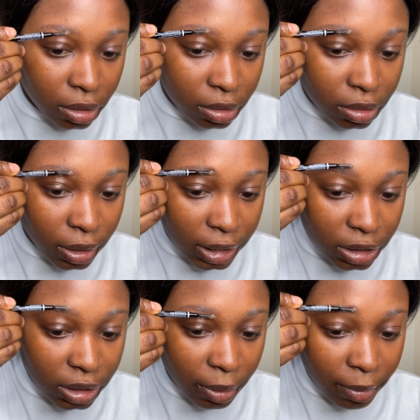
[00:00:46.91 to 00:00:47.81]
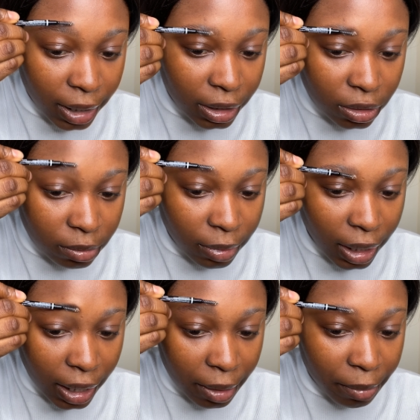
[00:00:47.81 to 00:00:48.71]
so I just apply it on my
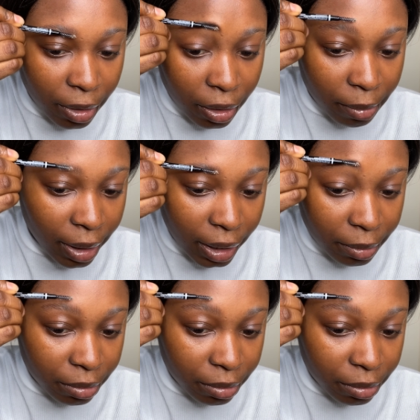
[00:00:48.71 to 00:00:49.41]
eyebrow by